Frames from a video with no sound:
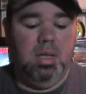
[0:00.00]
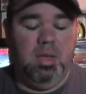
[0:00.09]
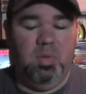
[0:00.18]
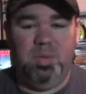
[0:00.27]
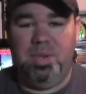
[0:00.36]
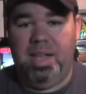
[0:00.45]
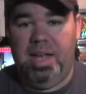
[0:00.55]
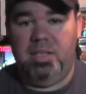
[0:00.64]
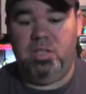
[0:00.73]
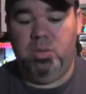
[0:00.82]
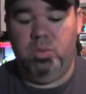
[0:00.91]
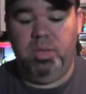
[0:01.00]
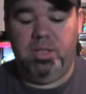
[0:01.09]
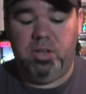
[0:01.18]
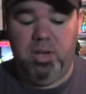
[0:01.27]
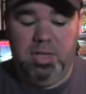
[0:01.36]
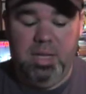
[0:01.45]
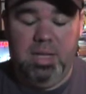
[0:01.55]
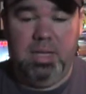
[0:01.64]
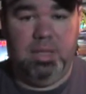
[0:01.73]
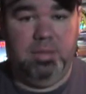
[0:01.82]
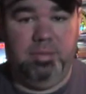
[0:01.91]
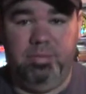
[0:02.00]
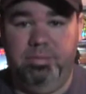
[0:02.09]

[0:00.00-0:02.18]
there was some classical. Then I started digging,